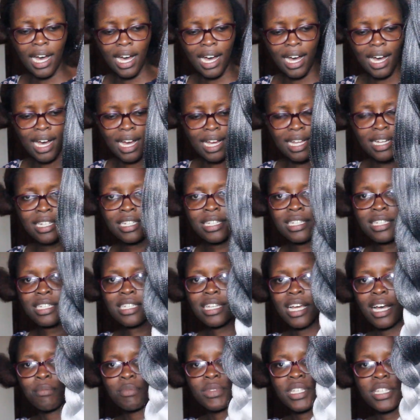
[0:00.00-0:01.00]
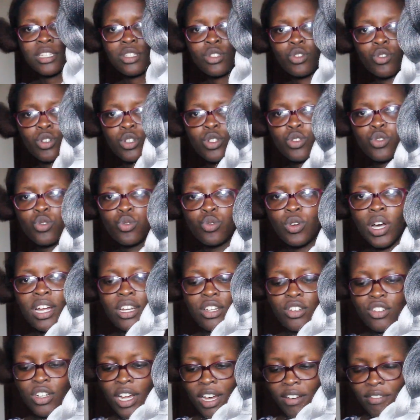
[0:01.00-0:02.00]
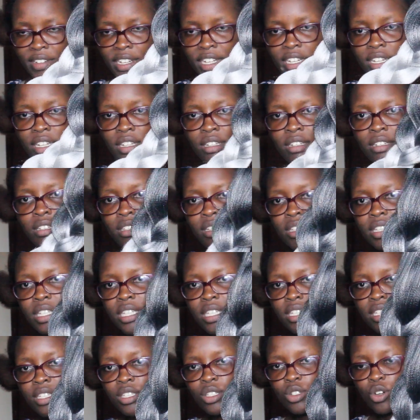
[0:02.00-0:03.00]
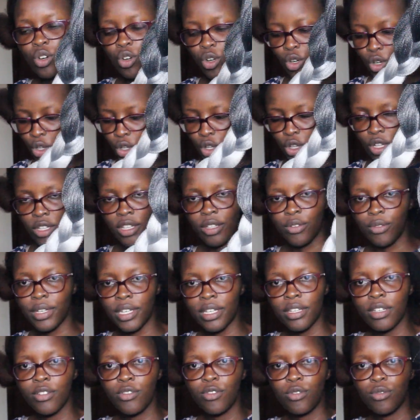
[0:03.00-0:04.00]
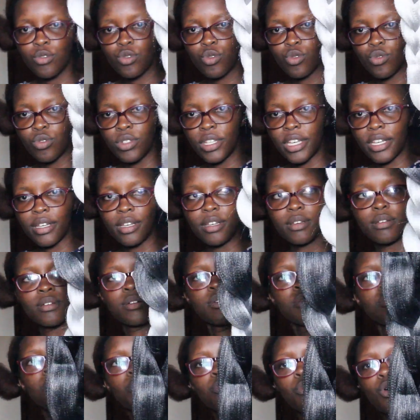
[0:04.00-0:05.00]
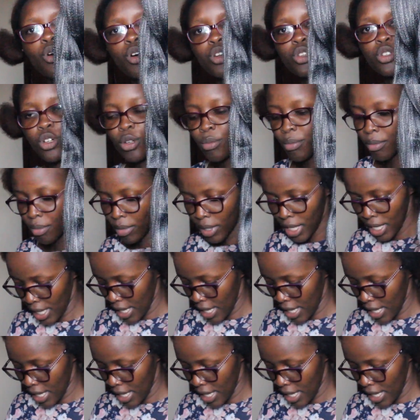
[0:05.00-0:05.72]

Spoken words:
And I'm just going to unravel this all the way to the bottom,